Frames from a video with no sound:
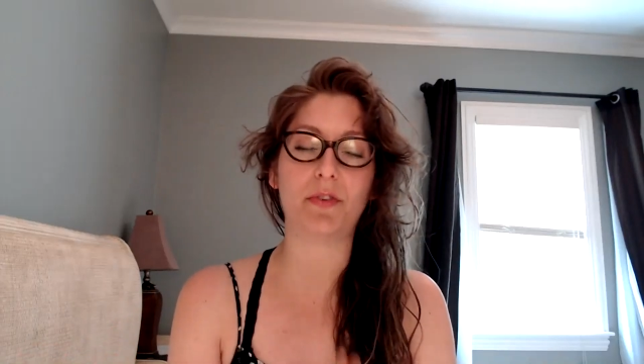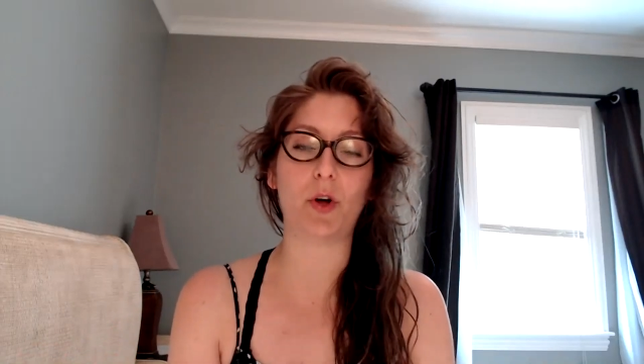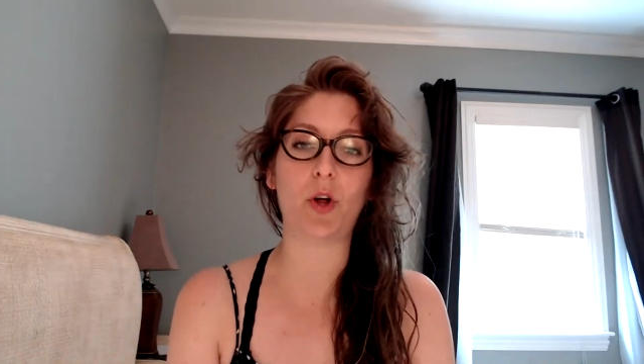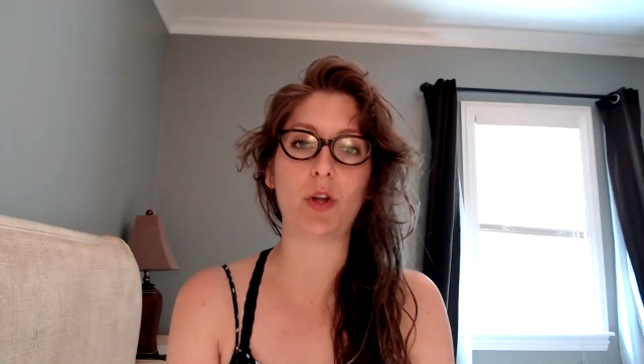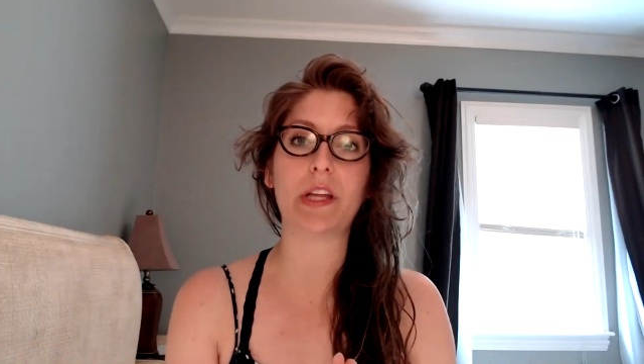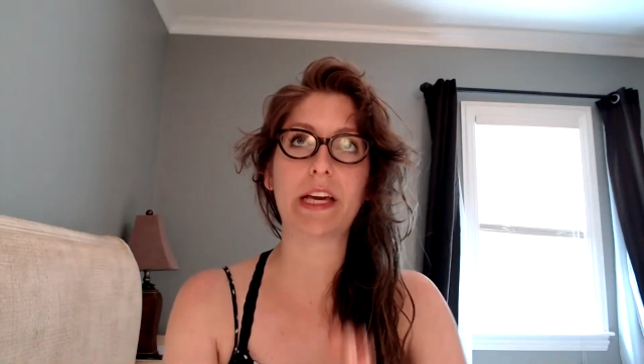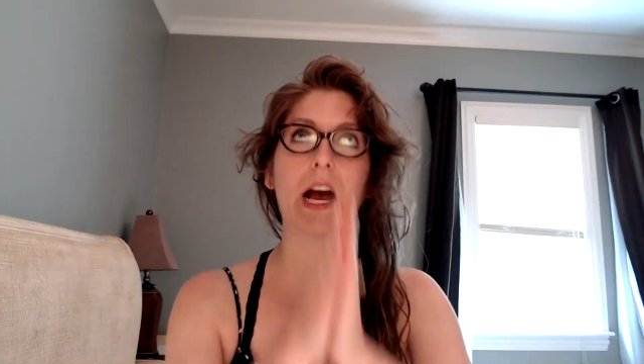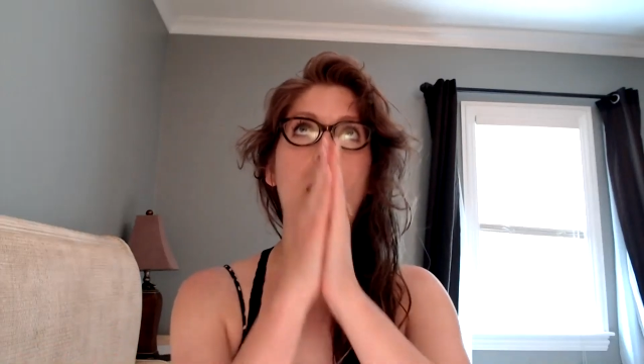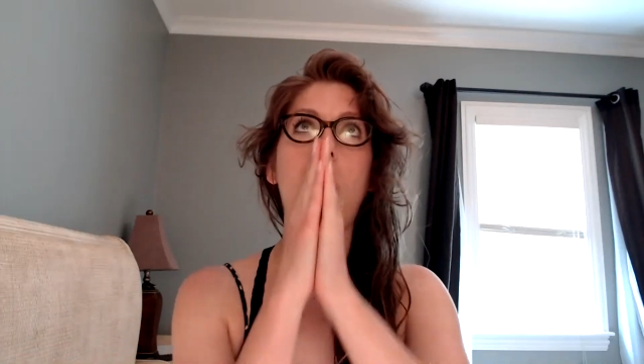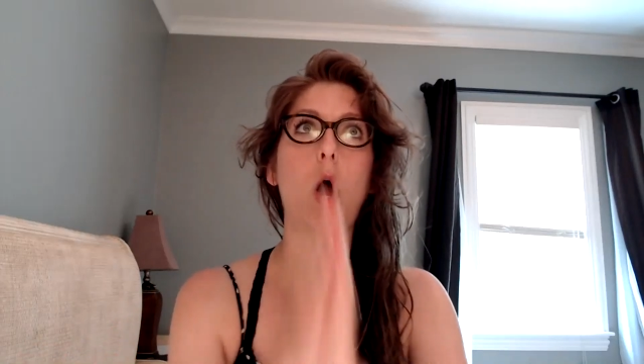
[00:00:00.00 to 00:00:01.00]
Like,
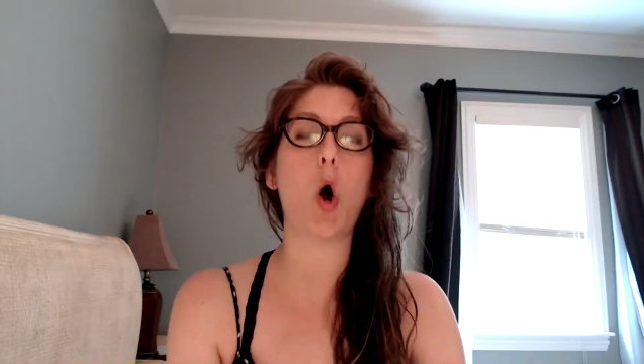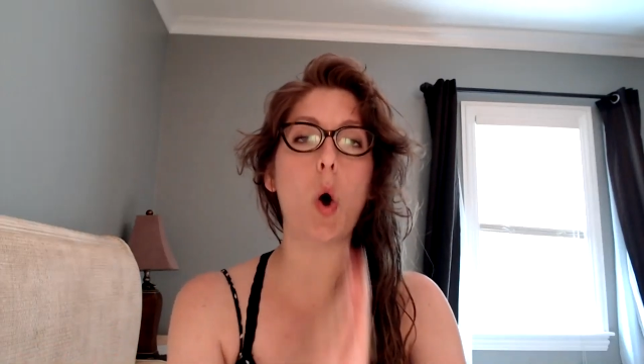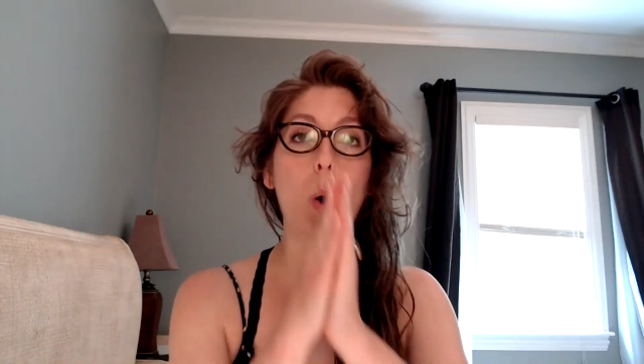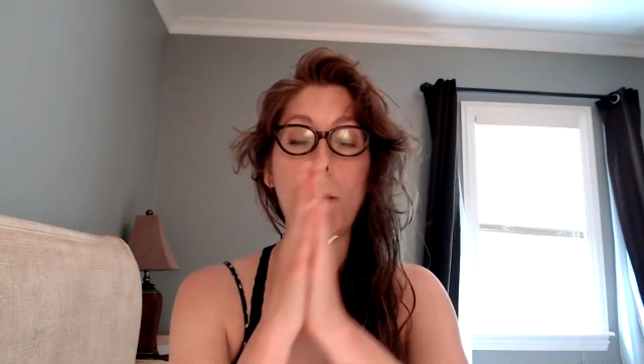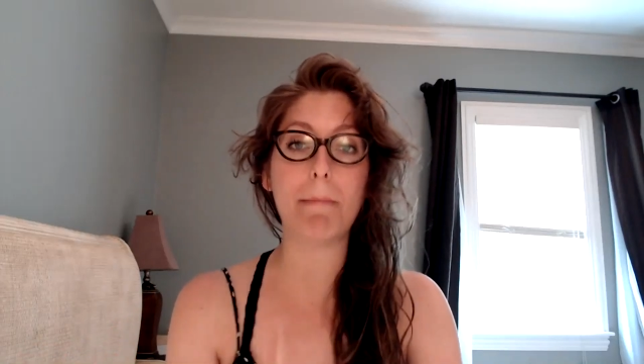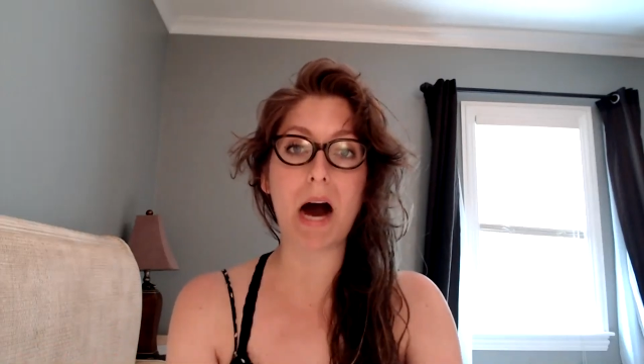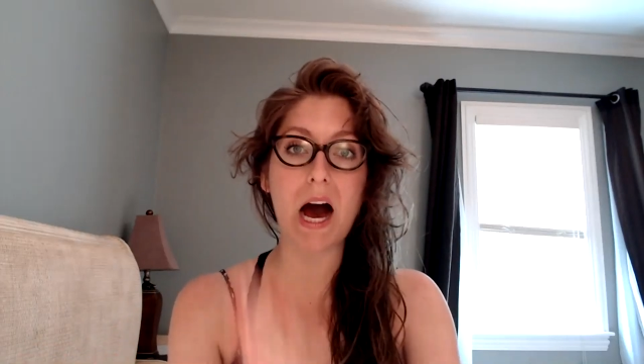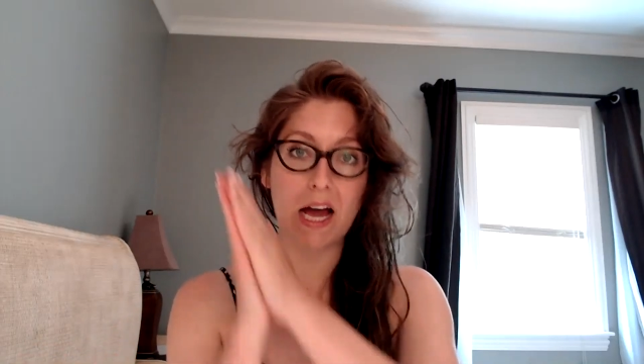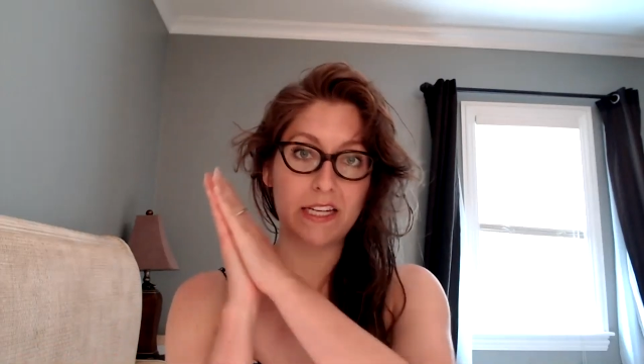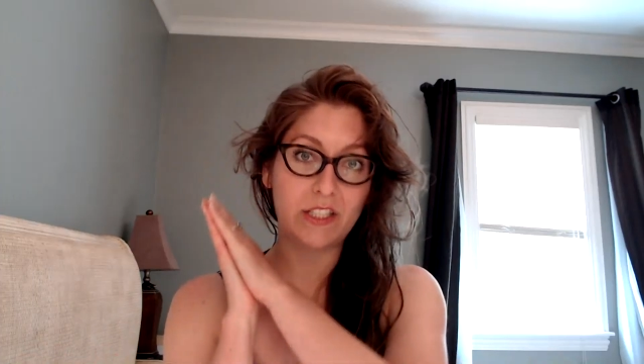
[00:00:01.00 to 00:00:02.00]
oh my
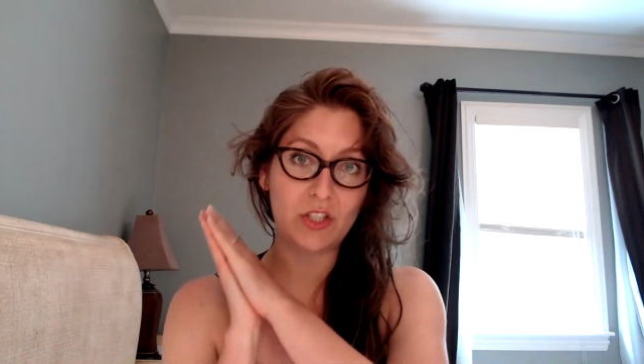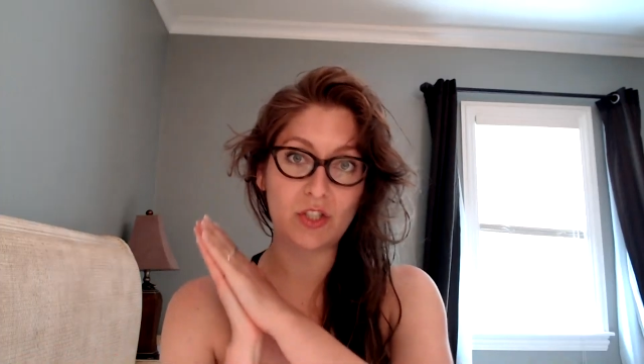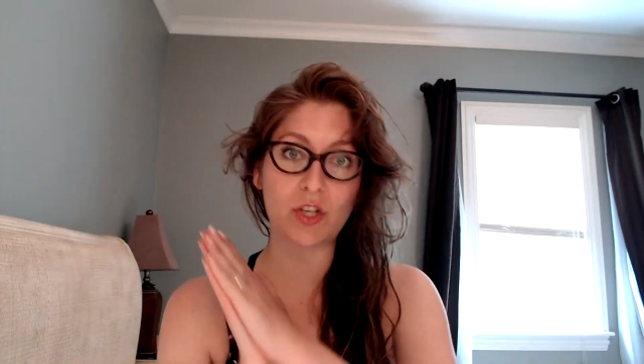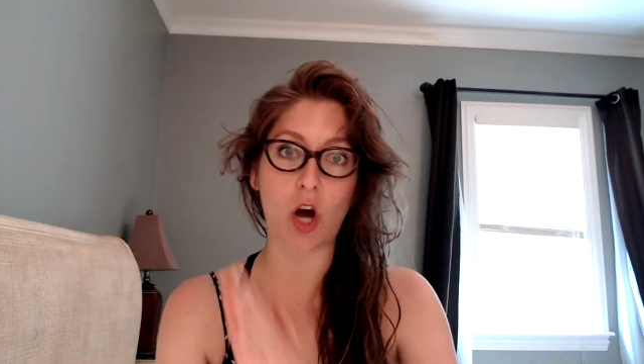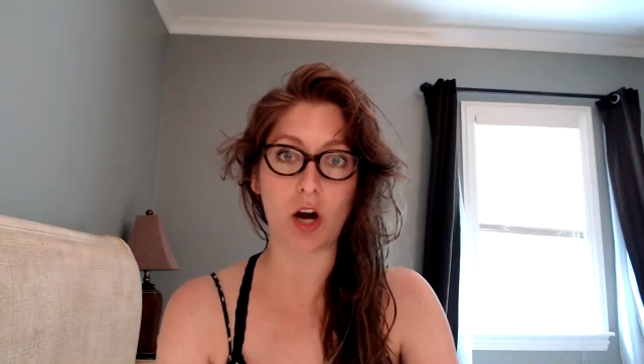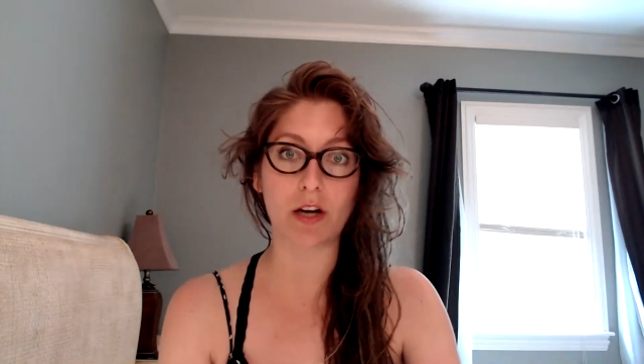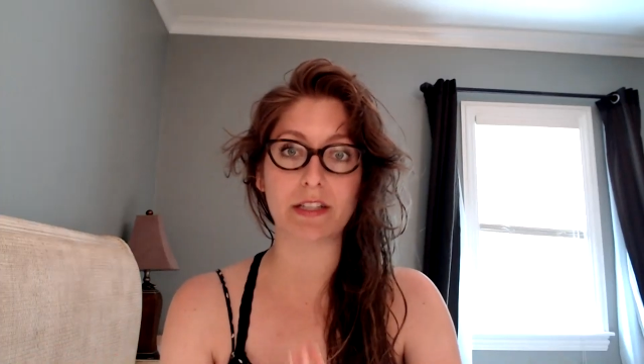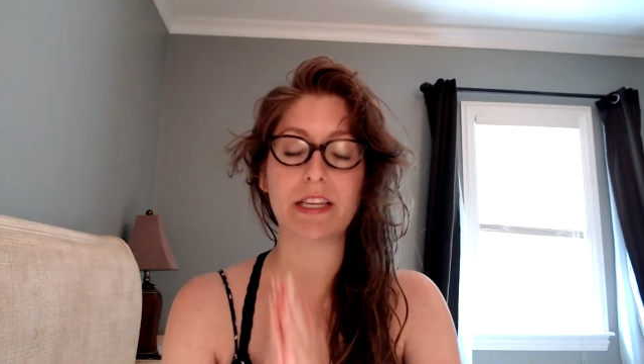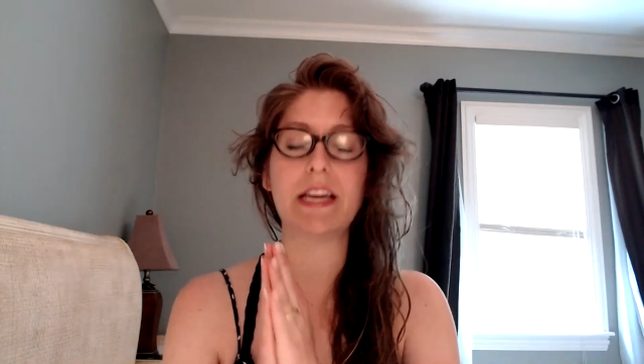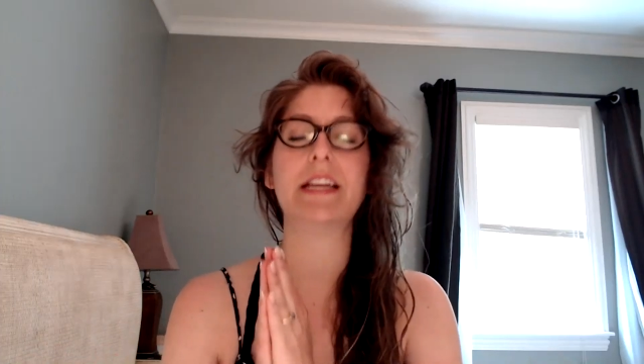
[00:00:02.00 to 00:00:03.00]
stars. It's
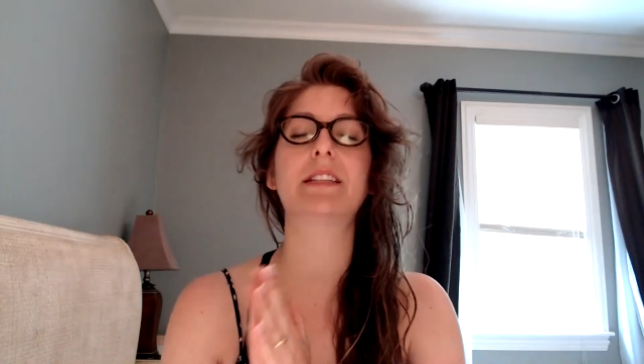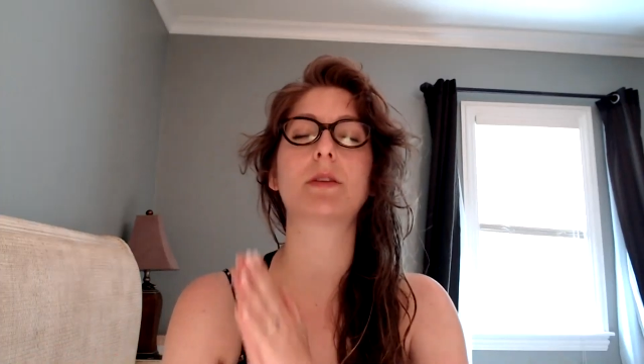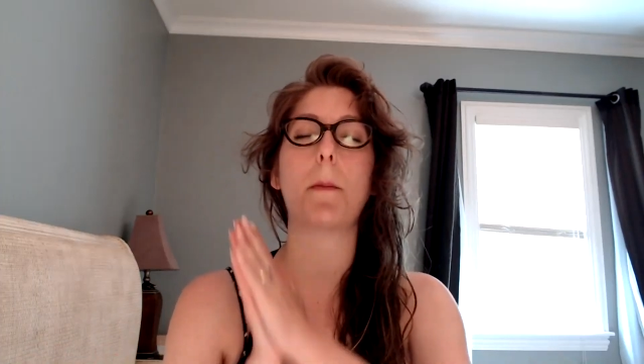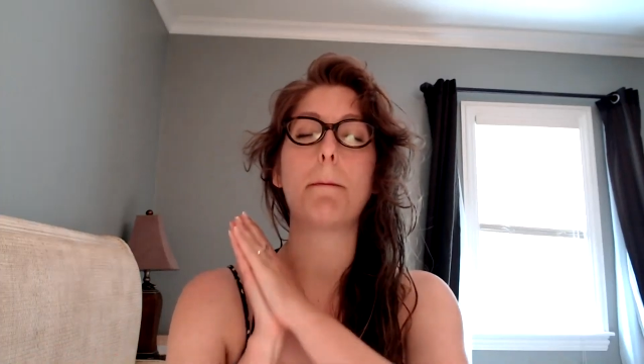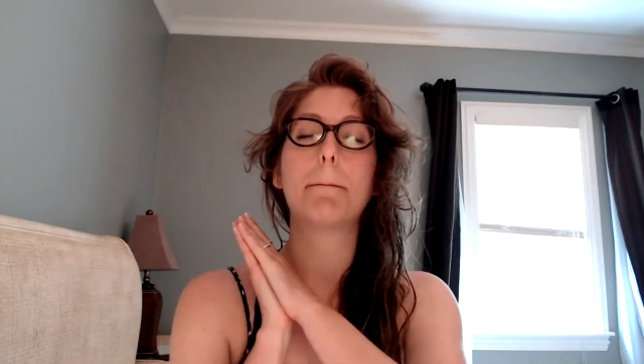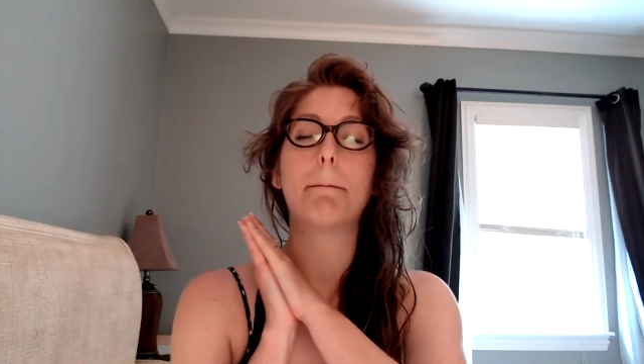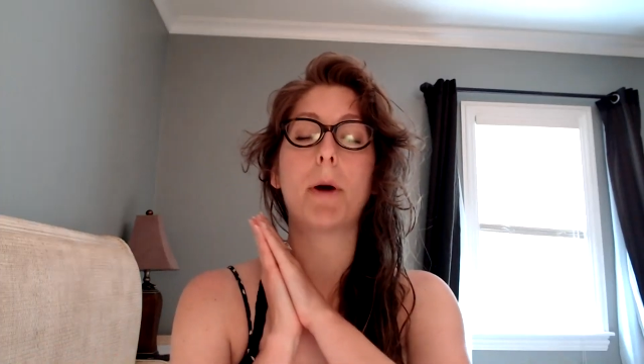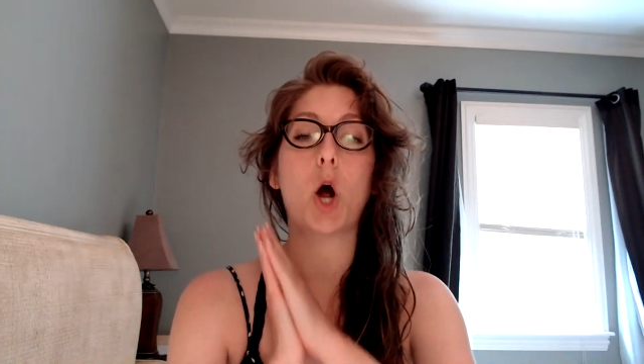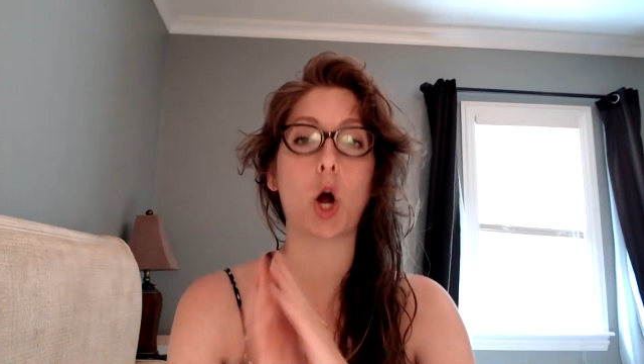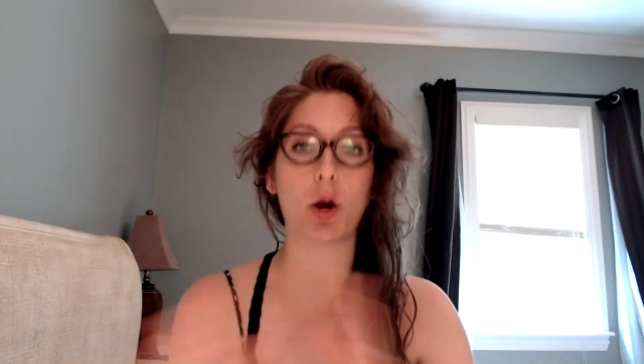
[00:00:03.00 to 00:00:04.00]
perfect.